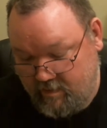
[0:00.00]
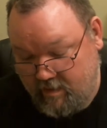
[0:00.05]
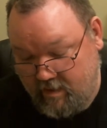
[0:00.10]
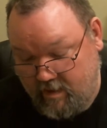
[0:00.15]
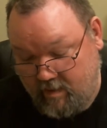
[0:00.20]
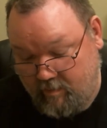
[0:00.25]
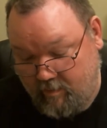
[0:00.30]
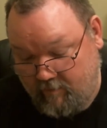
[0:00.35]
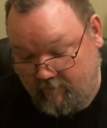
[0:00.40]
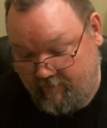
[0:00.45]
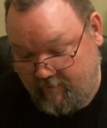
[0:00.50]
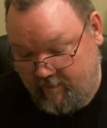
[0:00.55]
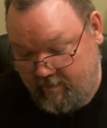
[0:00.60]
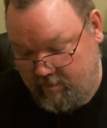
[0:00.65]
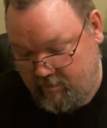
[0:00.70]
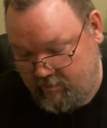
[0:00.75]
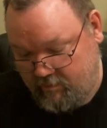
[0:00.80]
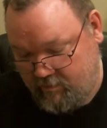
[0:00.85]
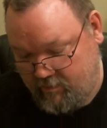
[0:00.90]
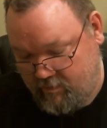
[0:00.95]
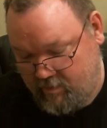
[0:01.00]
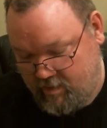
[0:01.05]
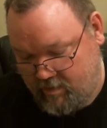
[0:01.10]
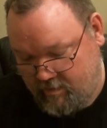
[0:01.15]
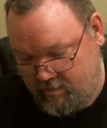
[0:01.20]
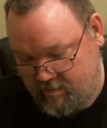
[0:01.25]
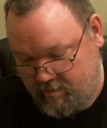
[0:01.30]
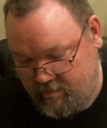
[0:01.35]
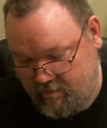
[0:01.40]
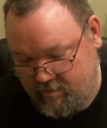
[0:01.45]
keep our fingers
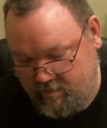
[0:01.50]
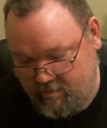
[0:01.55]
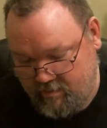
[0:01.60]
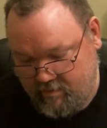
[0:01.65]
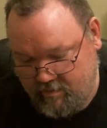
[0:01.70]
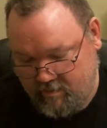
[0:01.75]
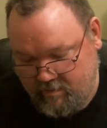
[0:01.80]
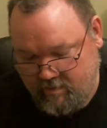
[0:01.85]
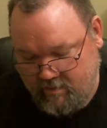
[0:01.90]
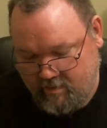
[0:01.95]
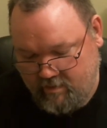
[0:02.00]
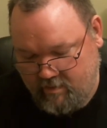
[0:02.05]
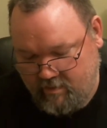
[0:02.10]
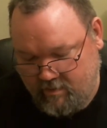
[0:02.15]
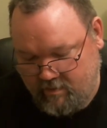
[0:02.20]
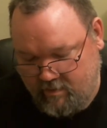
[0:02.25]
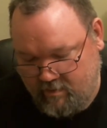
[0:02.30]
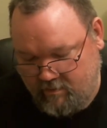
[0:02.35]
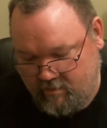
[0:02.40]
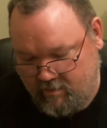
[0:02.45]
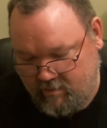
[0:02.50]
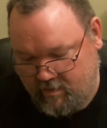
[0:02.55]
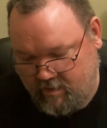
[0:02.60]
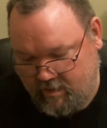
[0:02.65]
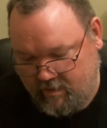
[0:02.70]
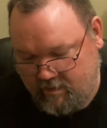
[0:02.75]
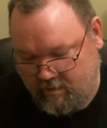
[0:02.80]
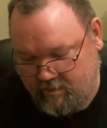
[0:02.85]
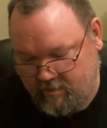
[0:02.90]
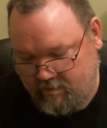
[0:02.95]
crossed. All right,
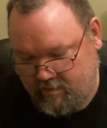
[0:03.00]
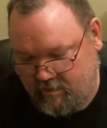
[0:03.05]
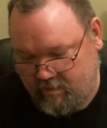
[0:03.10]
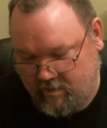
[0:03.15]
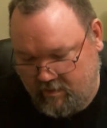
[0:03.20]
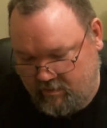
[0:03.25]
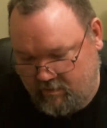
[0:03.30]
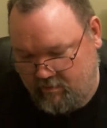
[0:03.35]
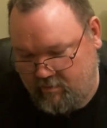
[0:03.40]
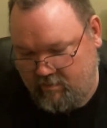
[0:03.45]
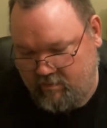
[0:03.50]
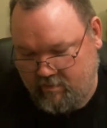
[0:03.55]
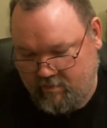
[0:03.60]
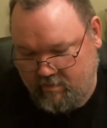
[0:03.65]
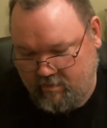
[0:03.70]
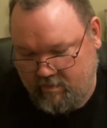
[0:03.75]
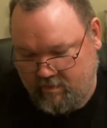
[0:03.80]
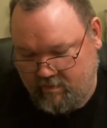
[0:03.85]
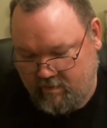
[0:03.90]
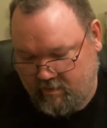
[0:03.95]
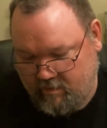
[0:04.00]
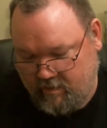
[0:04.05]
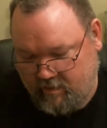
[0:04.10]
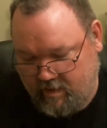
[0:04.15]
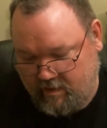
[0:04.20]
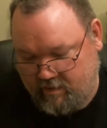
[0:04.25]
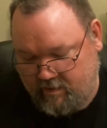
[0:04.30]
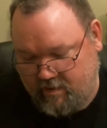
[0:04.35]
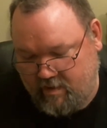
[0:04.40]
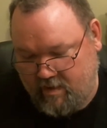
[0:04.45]
so
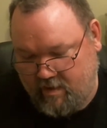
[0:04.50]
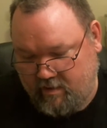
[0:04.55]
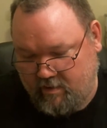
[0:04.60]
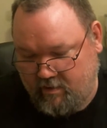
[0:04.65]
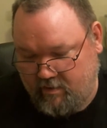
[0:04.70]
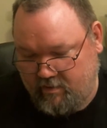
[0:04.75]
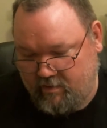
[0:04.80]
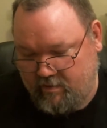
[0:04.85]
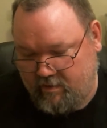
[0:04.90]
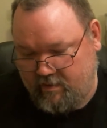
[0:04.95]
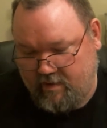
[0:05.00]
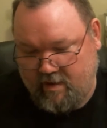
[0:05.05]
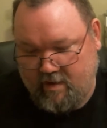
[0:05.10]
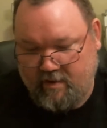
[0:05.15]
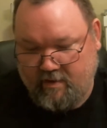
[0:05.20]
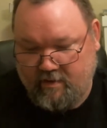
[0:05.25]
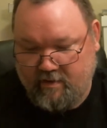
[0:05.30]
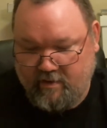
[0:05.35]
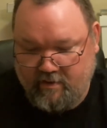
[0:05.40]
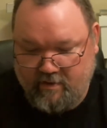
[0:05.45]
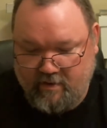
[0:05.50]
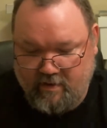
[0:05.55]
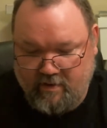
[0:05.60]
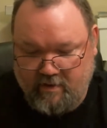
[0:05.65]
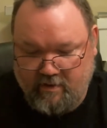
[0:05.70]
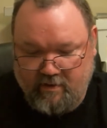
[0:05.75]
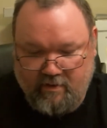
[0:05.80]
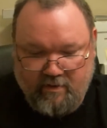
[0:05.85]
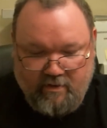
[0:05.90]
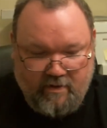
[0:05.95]
that's not a good sign. That's not a
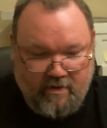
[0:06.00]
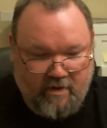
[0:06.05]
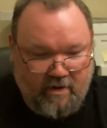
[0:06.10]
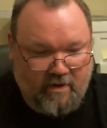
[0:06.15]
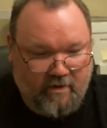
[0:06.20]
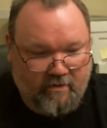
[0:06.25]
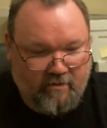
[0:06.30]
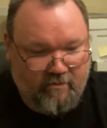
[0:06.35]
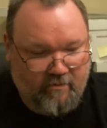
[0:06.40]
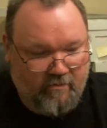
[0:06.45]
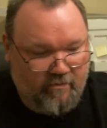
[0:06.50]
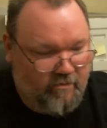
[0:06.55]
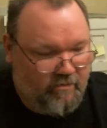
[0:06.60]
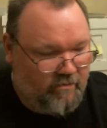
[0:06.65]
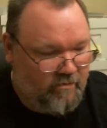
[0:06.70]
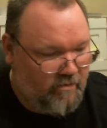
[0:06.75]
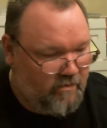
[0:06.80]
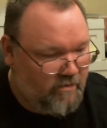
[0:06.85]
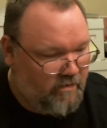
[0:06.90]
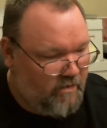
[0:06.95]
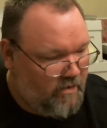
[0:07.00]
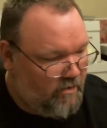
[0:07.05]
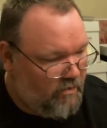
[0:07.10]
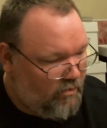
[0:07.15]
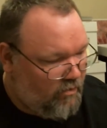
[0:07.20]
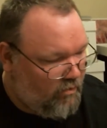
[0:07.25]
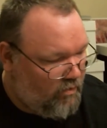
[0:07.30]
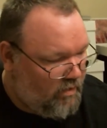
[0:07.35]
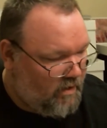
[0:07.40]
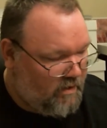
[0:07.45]
good sign.
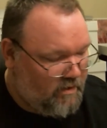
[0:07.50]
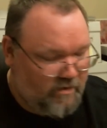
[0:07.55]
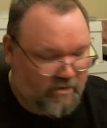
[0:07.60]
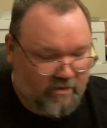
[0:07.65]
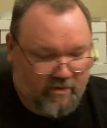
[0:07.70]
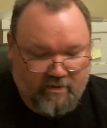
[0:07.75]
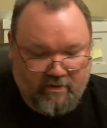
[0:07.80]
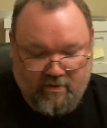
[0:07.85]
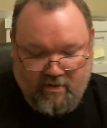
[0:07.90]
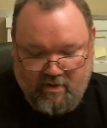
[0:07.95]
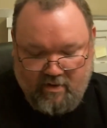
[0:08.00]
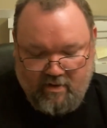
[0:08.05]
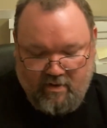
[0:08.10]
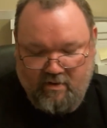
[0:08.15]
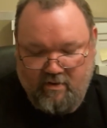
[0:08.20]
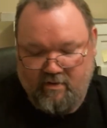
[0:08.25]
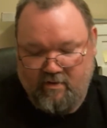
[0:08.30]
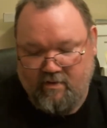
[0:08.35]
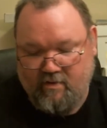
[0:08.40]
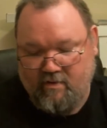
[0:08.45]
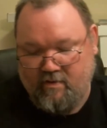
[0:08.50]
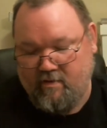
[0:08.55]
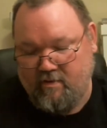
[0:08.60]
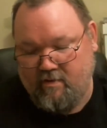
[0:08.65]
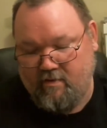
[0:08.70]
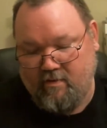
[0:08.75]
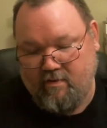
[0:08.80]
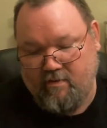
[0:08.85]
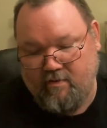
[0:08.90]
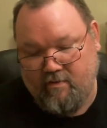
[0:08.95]
What I just saw.
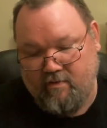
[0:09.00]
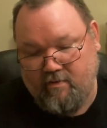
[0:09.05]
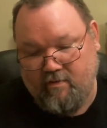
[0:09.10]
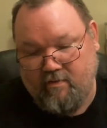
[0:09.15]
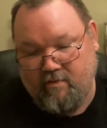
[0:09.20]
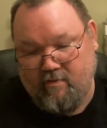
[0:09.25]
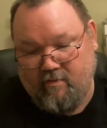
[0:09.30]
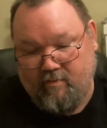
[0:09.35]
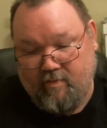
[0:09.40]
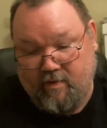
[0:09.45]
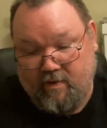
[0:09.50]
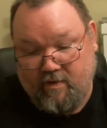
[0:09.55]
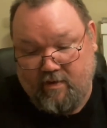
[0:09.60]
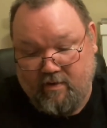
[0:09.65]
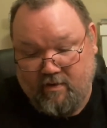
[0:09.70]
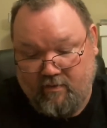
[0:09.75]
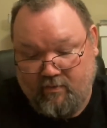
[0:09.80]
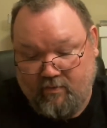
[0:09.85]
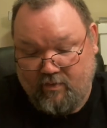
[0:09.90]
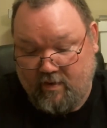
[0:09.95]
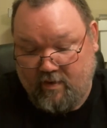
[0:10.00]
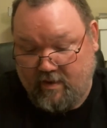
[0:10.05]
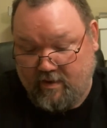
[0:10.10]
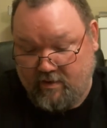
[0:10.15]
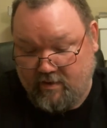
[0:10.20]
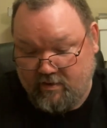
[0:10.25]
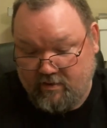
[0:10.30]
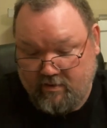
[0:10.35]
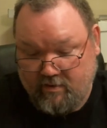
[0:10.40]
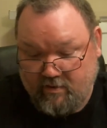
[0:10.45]
Because I
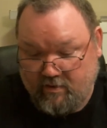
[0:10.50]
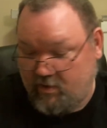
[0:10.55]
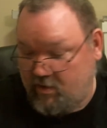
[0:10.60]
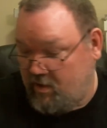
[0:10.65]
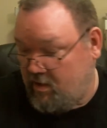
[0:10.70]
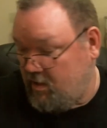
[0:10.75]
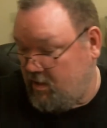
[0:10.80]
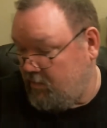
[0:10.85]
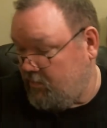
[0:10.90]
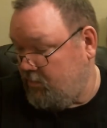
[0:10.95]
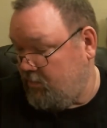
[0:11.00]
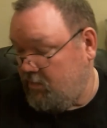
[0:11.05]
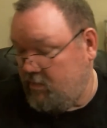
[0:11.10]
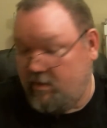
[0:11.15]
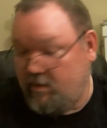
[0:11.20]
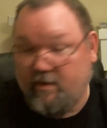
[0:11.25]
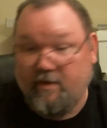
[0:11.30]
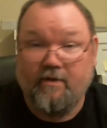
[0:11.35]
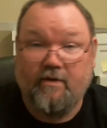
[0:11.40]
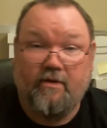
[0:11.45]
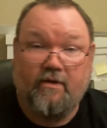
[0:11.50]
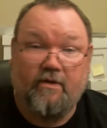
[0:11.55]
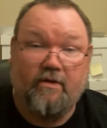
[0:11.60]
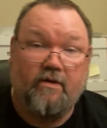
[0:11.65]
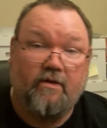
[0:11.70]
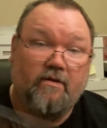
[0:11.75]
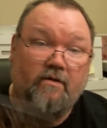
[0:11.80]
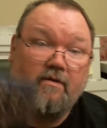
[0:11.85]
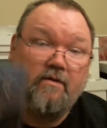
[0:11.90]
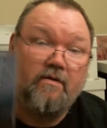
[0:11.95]
just saw
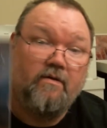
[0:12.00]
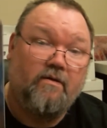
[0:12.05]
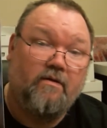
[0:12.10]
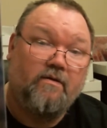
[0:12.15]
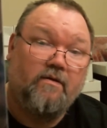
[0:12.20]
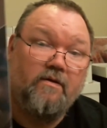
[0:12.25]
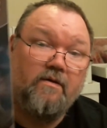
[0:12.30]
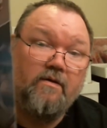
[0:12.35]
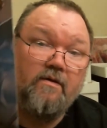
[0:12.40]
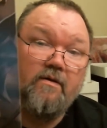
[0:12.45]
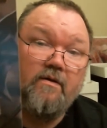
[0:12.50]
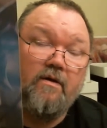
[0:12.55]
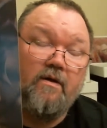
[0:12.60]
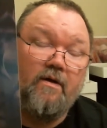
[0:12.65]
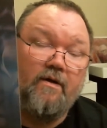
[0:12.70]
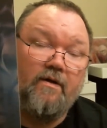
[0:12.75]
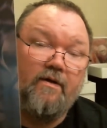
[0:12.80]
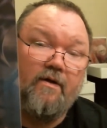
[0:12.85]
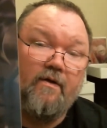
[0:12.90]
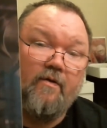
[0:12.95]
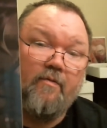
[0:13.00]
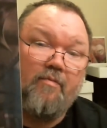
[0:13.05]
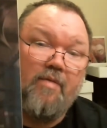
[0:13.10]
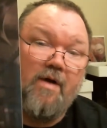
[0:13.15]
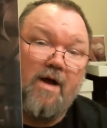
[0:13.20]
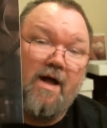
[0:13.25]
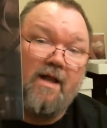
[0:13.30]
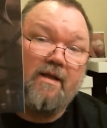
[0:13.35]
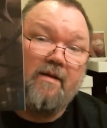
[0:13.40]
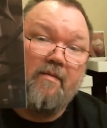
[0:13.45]
was another
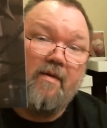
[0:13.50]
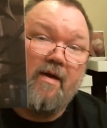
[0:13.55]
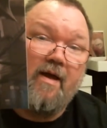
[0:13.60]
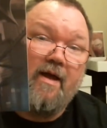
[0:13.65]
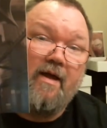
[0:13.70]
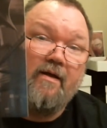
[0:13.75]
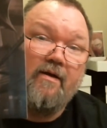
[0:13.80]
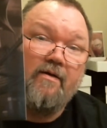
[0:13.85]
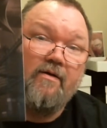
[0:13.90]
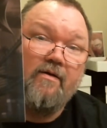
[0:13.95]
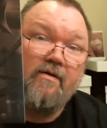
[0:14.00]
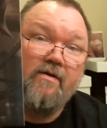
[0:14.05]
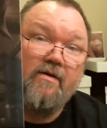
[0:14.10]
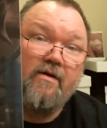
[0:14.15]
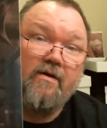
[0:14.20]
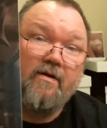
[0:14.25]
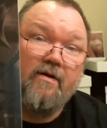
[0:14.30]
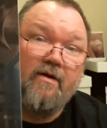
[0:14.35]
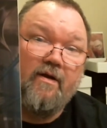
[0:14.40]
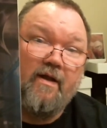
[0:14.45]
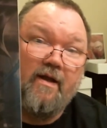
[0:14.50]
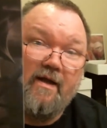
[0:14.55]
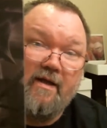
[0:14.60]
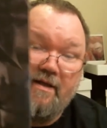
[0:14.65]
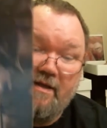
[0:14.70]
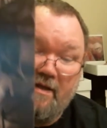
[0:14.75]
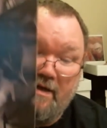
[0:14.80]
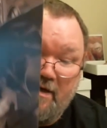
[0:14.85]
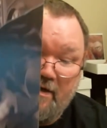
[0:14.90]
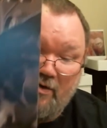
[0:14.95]
poly bag. Like I
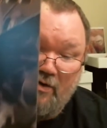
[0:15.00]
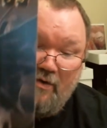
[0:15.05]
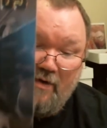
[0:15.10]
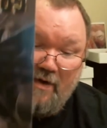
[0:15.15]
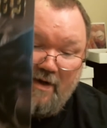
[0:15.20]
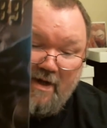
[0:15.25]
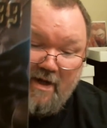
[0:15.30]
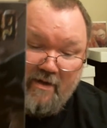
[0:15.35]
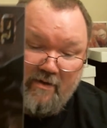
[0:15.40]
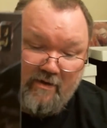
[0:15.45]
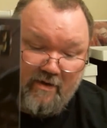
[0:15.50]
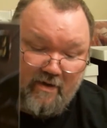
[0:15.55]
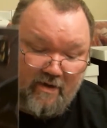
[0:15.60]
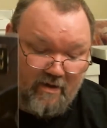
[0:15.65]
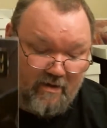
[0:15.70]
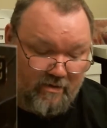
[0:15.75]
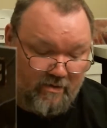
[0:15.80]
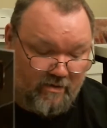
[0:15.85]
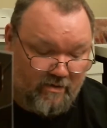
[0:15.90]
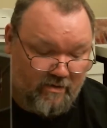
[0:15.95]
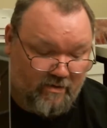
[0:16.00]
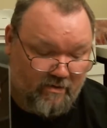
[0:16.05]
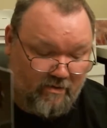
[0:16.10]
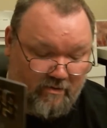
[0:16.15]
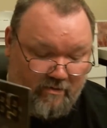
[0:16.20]
said, I know I got this.